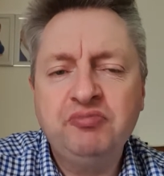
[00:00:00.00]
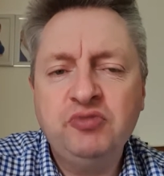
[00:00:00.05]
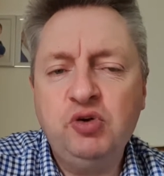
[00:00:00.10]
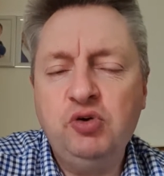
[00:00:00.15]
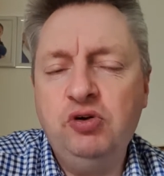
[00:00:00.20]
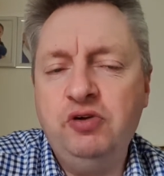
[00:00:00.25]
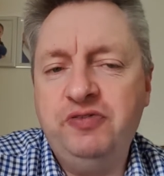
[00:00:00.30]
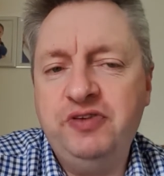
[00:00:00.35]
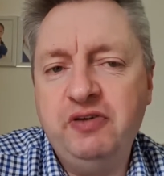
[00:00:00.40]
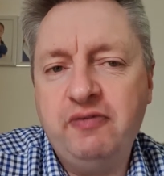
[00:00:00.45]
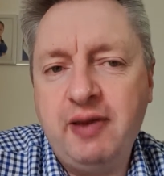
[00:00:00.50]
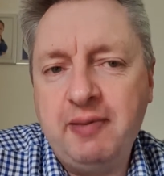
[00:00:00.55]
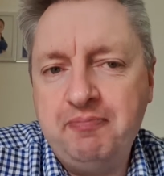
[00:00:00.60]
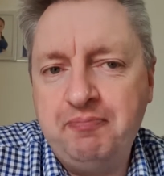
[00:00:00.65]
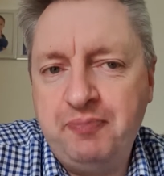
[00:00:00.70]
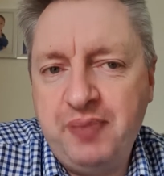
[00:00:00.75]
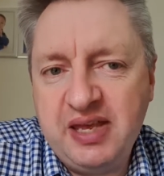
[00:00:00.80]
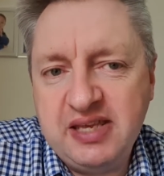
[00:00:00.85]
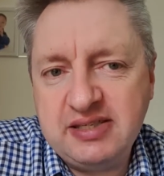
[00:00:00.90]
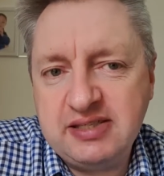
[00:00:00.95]
Or if you're in
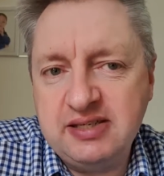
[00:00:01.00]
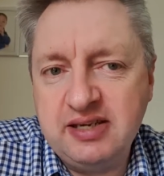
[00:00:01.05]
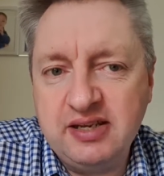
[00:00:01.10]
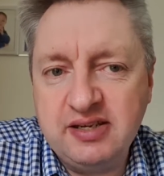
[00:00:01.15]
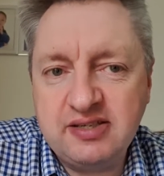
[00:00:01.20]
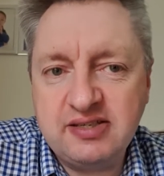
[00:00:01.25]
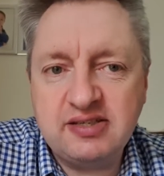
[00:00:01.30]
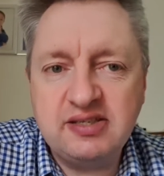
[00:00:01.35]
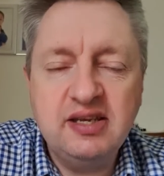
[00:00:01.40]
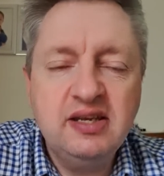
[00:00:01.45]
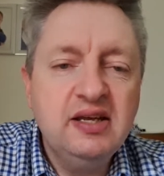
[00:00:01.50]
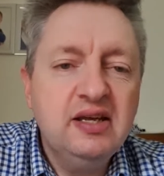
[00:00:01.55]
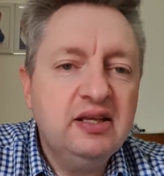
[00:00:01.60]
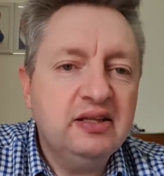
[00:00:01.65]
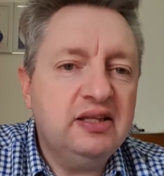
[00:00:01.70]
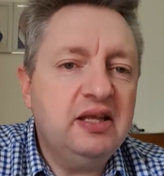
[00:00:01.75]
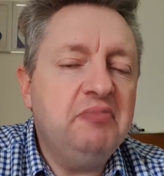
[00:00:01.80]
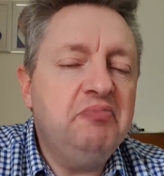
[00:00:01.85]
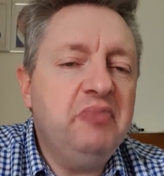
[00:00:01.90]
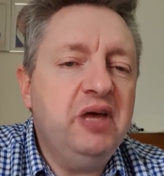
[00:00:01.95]
business,
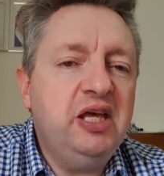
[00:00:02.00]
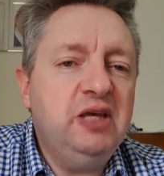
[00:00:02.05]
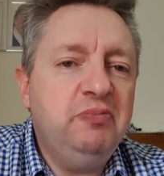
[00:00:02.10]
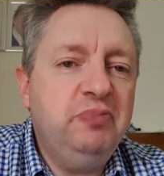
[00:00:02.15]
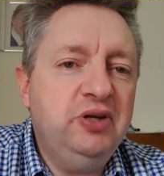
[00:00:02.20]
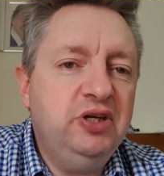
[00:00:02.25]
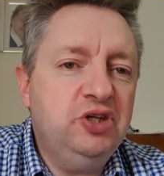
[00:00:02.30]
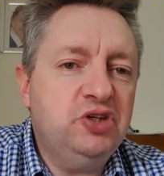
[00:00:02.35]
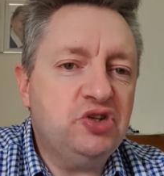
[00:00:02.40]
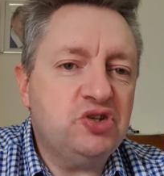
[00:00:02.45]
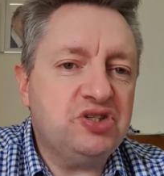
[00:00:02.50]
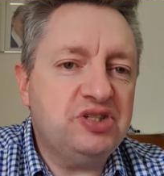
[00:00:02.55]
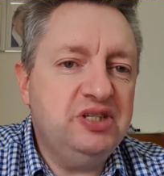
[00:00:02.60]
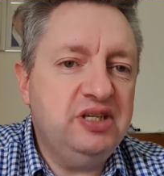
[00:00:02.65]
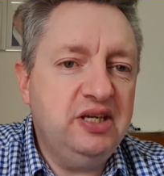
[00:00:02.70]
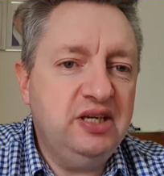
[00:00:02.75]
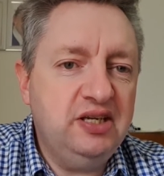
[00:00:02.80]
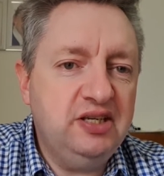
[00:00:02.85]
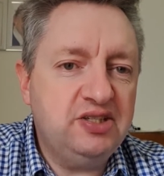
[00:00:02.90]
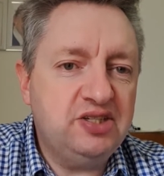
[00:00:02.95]
then maybe you just
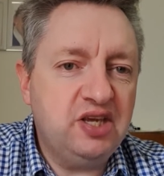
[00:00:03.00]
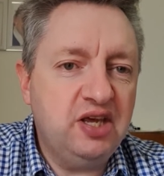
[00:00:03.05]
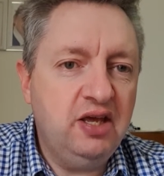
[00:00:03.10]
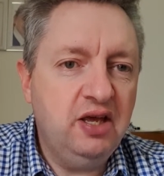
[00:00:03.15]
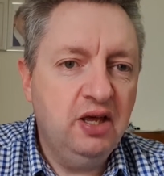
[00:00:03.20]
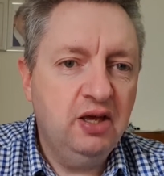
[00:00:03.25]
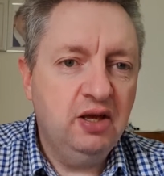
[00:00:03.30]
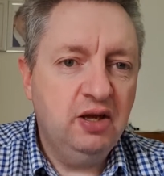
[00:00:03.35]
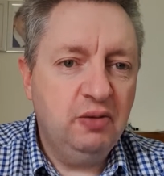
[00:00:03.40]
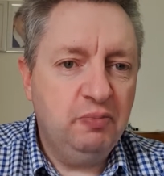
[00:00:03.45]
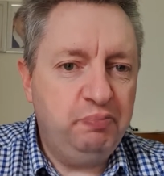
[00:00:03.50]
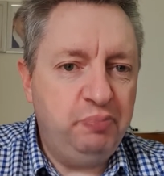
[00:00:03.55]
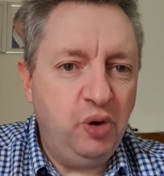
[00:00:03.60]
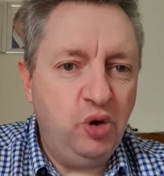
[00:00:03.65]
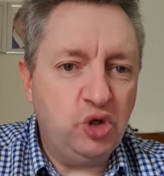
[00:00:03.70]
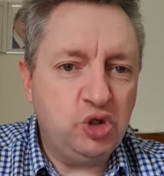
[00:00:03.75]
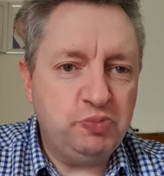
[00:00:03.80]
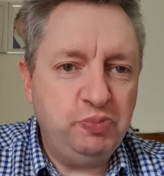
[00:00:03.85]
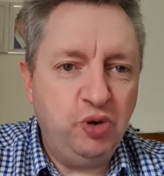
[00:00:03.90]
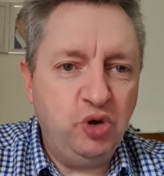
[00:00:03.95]
need to
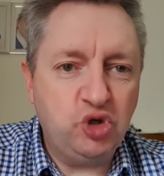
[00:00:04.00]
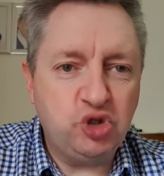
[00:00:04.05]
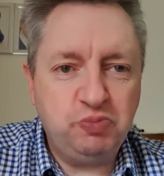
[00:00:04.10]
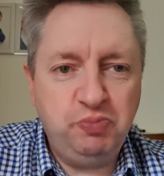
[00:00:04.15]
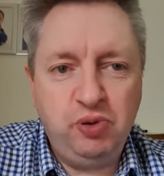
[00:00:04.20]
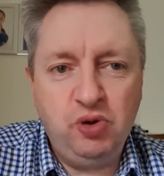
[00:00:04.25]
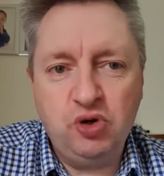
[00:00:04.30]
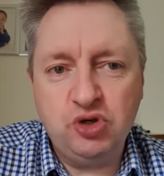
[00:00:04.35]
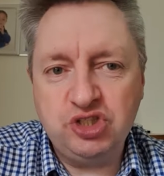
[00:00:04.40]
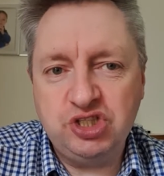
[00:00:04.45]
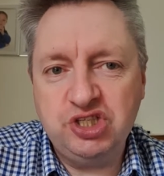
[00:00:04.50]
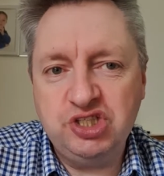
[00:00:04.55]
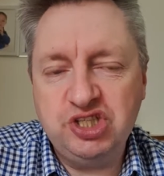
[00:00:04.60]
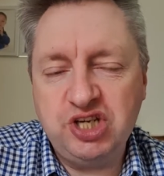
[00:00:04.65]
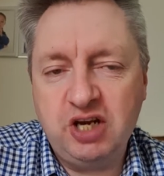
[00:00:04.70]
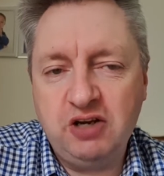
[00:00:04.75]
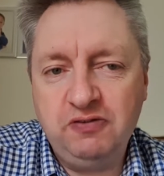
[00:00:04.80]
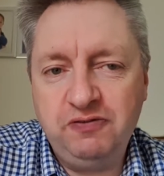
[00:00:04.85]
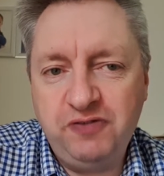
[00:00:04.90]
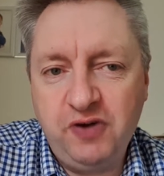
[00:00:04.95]
push and
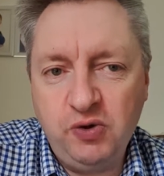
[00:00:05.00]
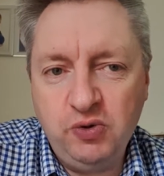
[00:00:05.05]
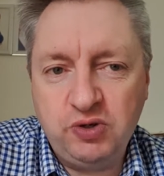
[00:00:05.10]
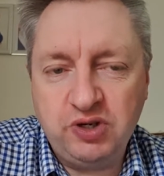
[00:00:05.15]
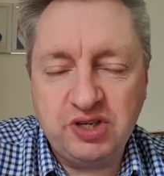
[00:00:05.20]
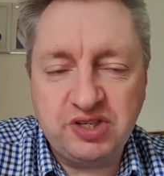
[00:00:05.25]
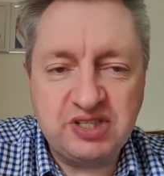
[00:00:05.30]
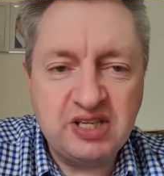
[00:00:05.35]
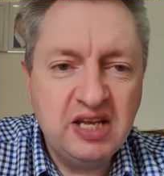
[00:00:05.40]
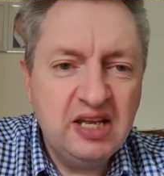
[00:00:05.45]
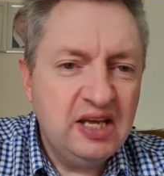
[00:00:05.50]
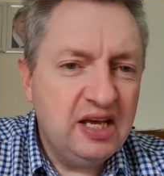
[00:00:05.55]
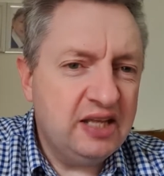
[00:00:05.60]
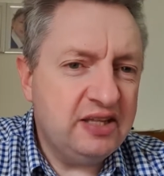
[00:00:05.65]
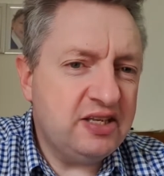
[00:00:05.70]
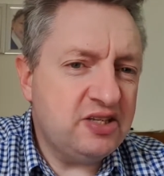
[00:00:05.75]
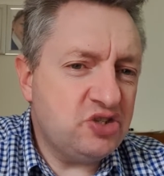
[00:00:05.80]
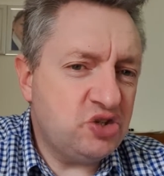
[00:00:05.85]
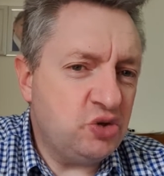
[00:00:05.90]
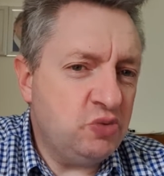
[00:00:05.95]
channel focus.
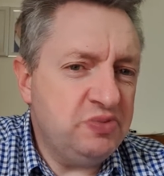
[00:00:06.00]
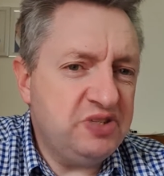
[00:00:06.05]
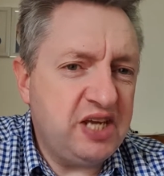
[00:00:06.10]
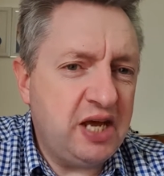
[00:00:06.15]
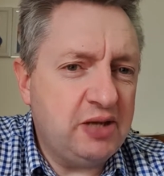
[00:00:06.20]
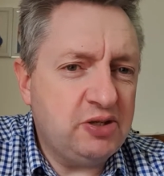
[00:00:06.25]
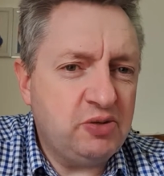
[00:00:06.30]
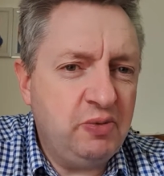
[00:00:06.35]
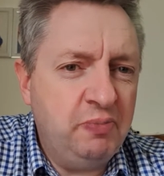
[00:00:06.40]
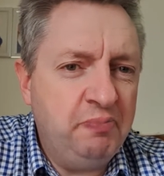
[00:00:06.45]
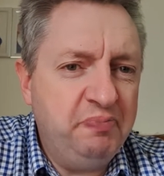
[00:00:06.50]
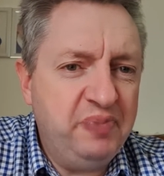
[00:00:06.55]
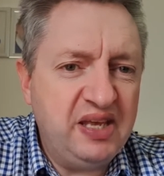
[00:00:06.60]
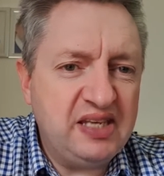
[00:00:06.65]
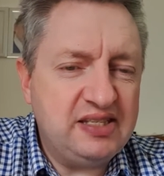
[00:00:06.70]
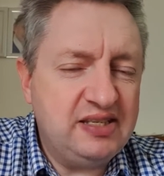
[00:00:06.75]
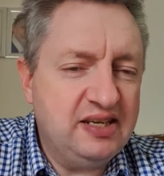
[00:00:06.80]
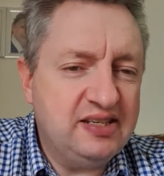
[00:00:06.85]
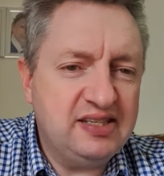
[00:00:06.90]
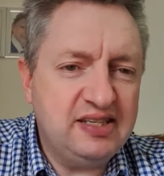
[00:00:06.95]
And then sometimes in
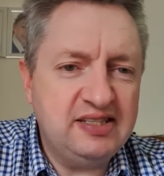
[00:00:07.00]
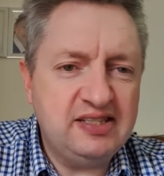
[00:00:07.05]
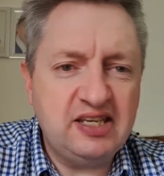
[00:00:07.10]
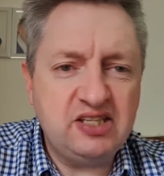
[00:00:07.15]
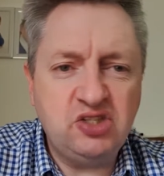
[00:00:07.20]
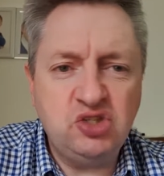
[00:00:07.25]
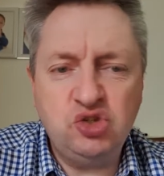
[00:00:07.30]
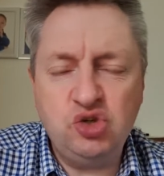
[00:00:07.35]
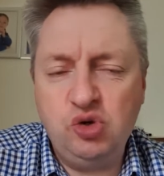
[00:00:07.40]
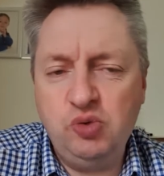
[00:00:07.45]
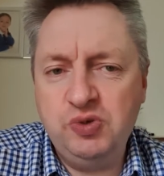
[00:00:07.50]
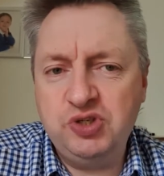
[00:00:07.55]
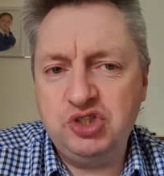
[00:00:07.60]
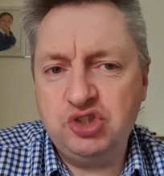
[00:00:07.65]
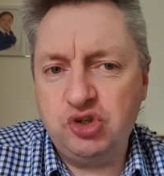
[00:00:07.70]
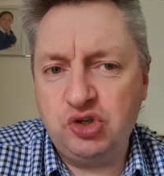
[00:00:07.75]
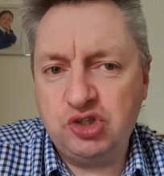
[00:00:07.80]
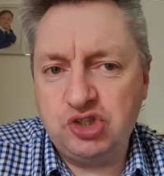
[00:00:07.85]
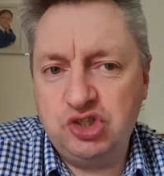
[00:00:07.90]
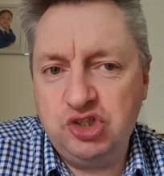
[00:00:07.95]
business, it isn't always
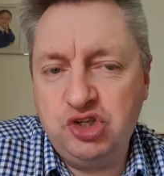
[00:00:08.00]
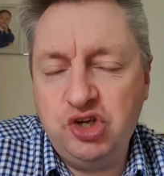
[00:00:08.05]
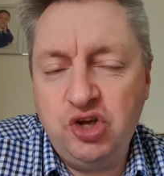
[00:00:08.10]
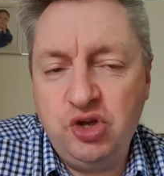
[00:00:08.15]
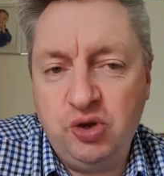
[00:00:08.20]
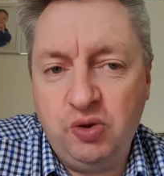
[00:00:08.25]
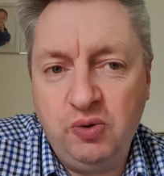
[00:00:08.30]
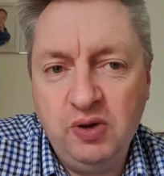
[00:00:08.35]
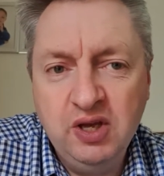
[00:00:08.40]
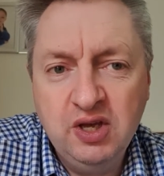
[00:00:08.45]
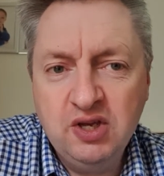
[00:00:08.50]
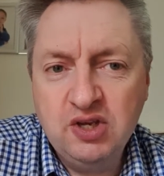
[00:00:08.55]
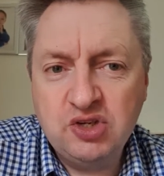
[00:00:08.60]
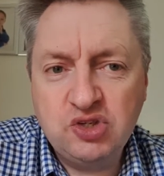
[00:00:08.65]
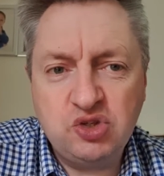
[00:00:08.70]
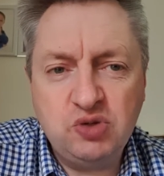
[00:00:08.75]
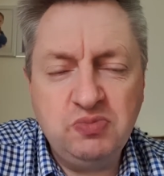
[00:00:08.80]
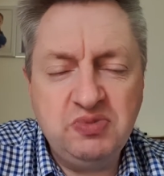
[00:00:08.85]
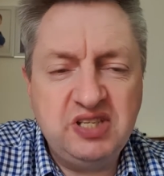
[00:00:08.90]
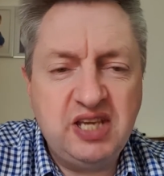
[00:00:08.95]
just you.
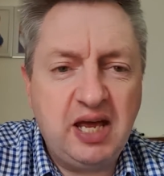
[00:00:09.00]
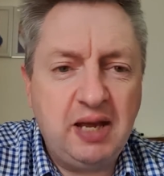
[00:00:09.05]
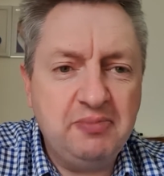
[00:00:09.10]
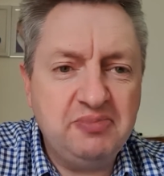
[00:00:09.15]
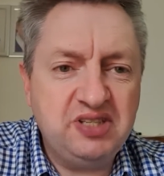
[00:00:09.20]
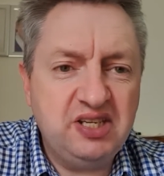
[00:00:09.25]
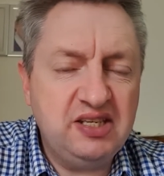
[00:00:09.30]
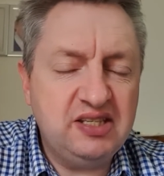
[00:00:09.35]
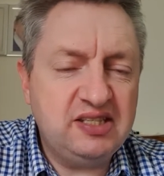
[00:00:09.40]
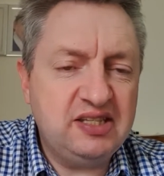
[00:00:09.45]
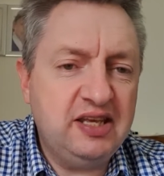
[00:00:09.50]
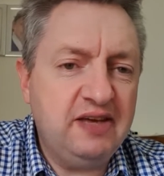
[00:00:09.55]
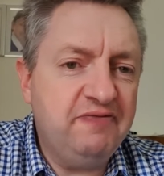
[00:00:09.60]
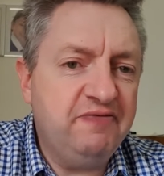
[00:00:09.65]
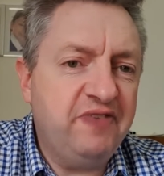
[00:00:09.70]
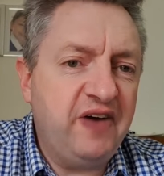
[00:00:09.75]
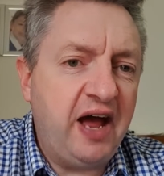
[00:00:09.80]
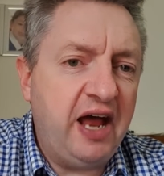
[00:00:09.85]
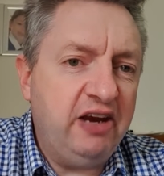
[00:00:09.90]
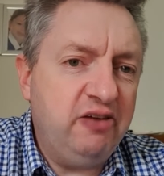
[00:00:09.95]
Sometimes it's the
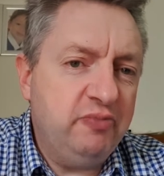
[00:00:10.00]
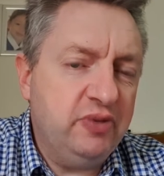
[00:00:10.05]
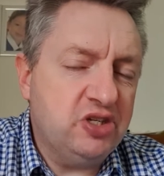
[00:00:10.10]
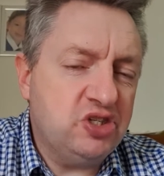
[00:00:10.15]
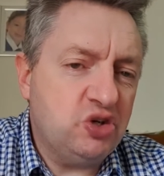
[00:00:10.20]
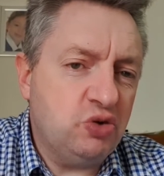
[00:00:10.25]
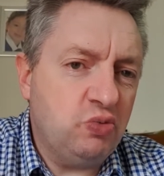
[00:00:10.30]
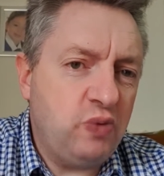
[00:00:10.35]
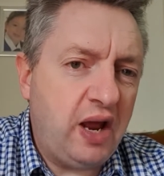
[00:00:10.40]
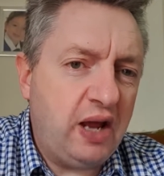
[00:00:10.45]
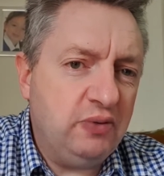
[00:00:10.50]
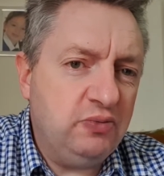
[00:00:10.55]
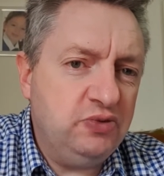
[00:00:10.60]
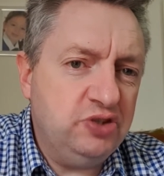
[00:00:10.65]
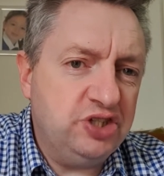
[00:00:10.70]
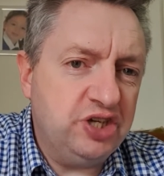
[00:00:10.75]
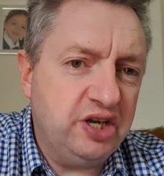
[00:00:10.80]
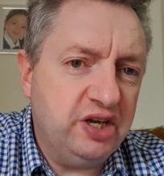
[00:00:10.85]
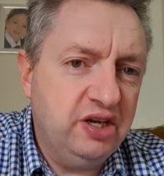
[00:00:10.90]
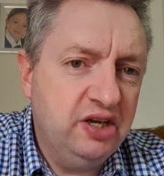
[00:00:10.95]
environment
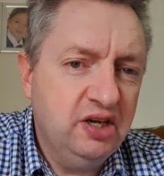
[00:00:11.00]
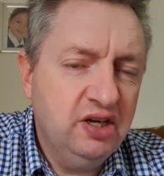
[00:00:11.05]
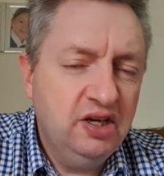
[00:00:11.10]
around you.